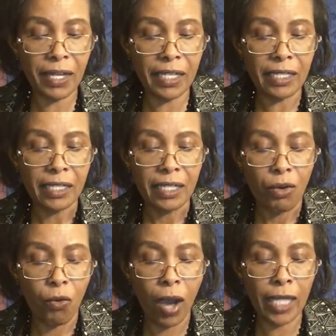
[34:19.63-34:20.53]
one
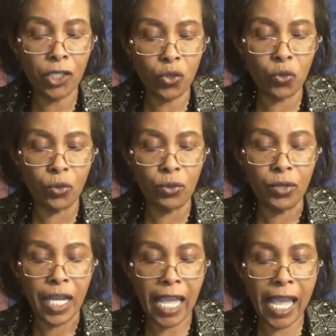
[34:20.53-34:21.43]
two,
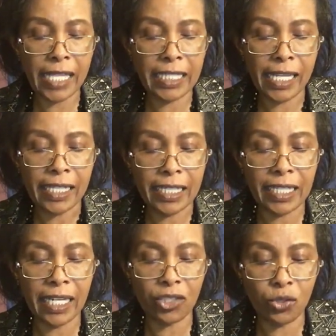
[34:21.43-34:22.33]
eight three two,